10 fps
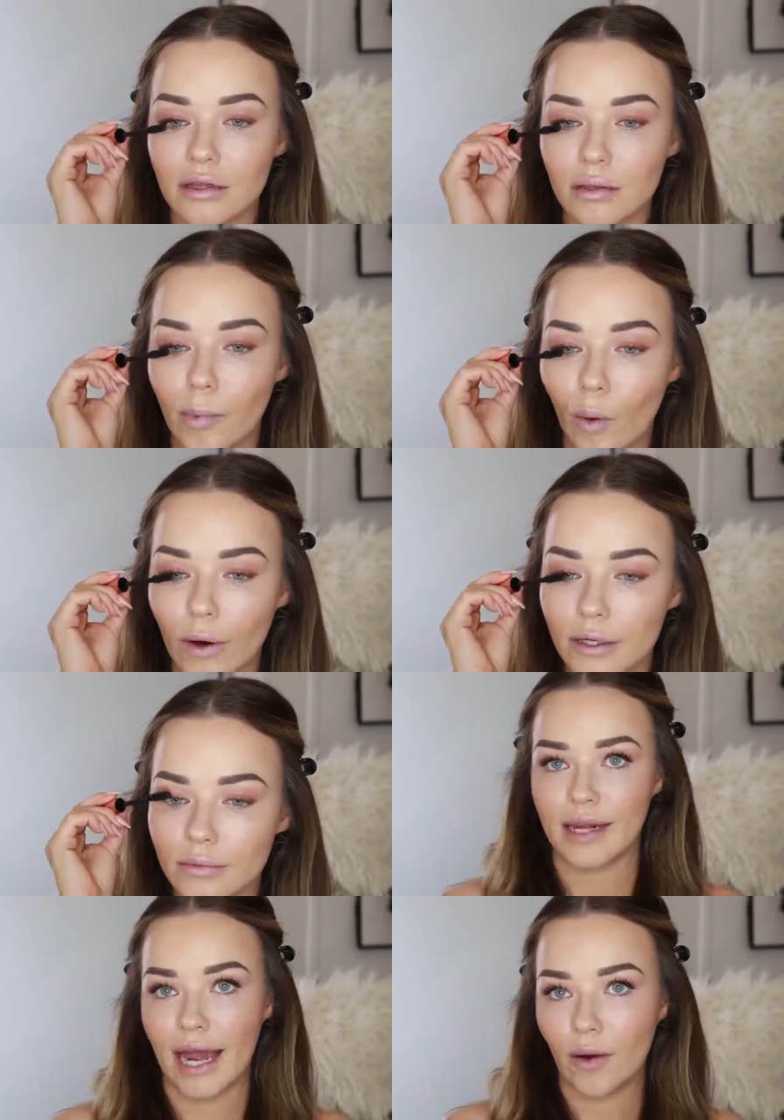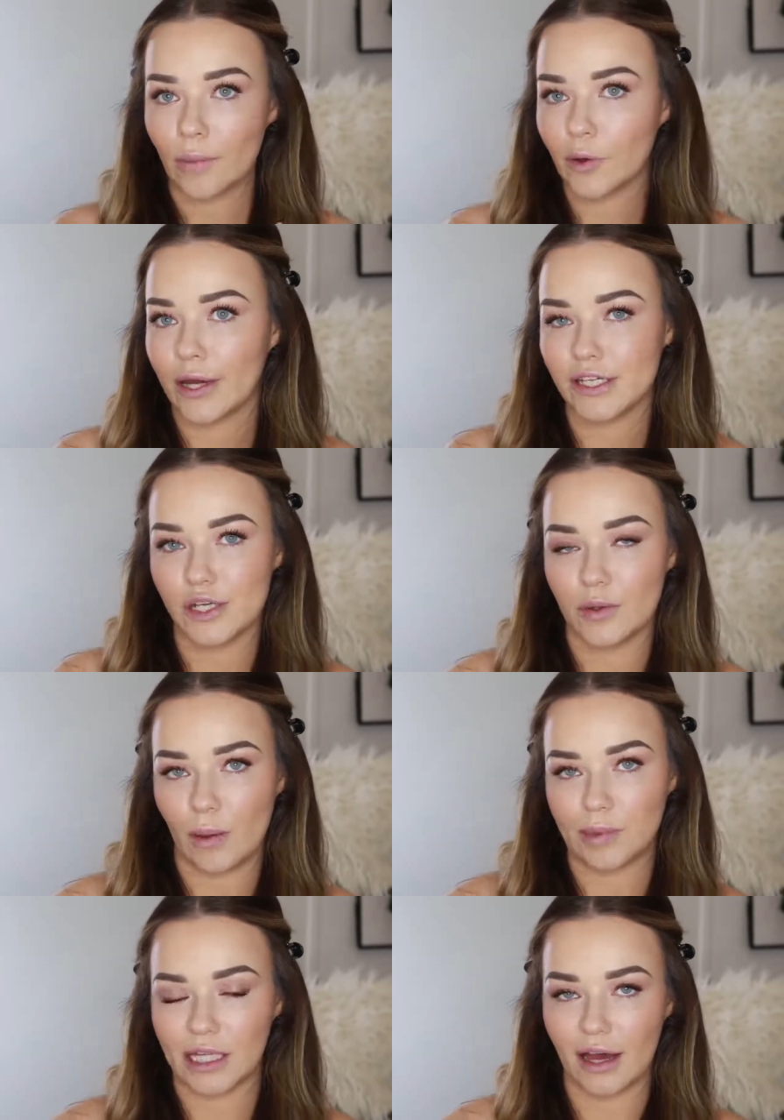the bore Now I'm going to
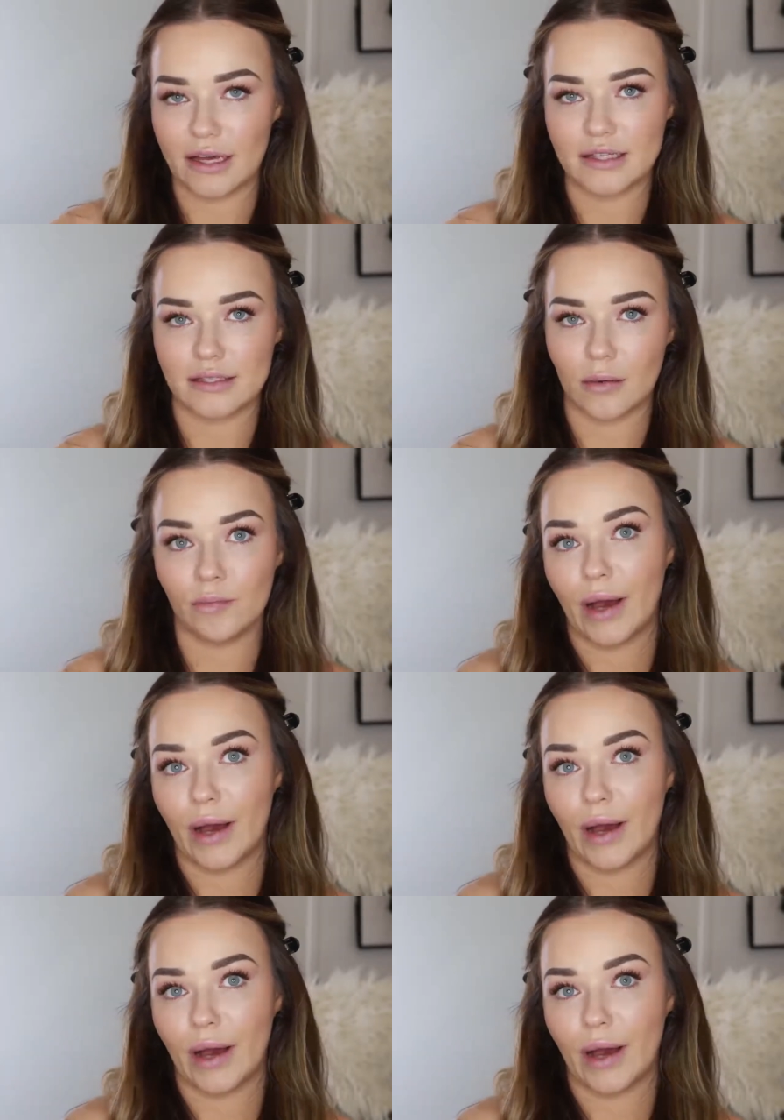apply some